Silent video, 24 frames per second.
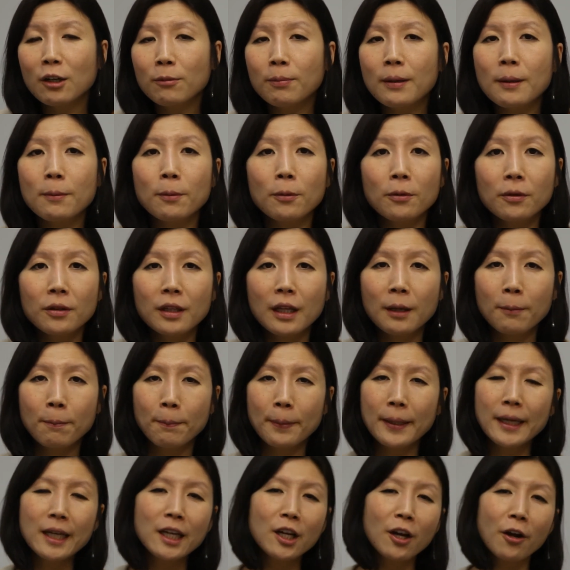People think
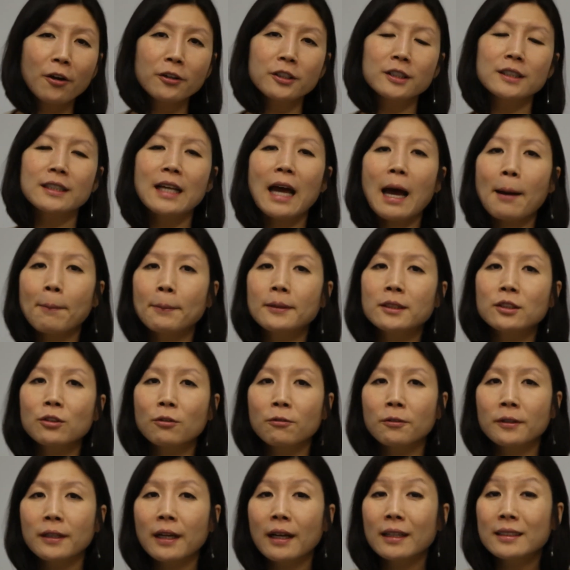PR just happens
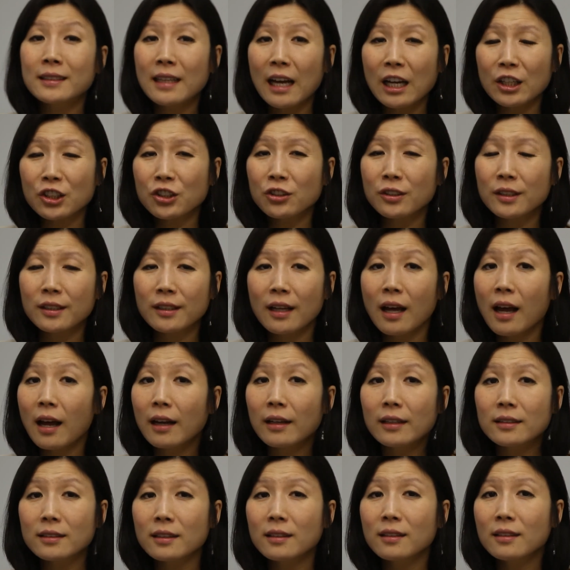overnight. It's actually
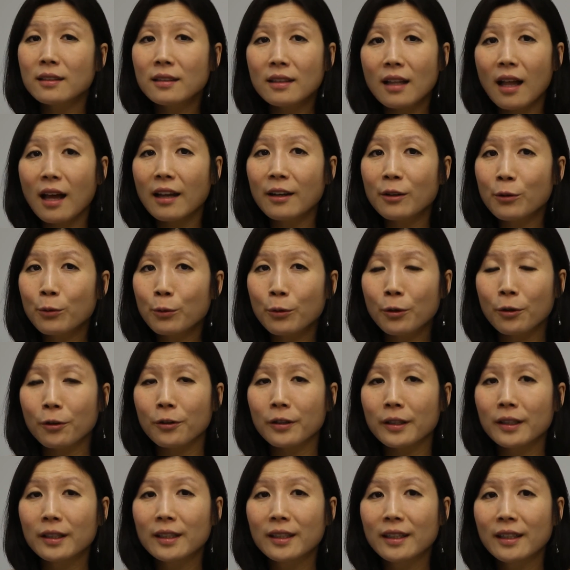not. It's a lot of
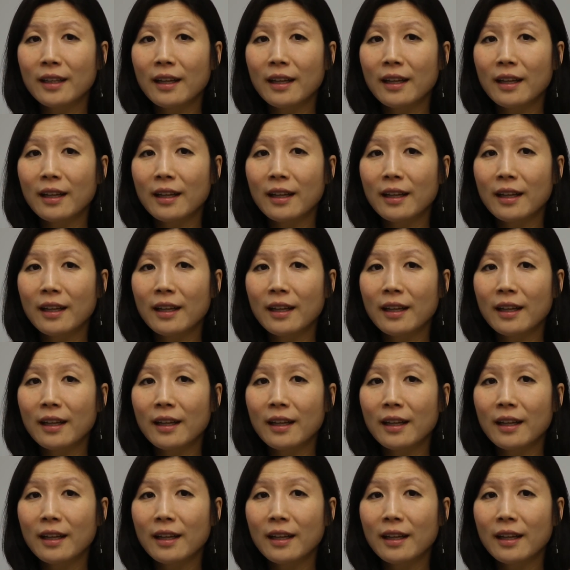work.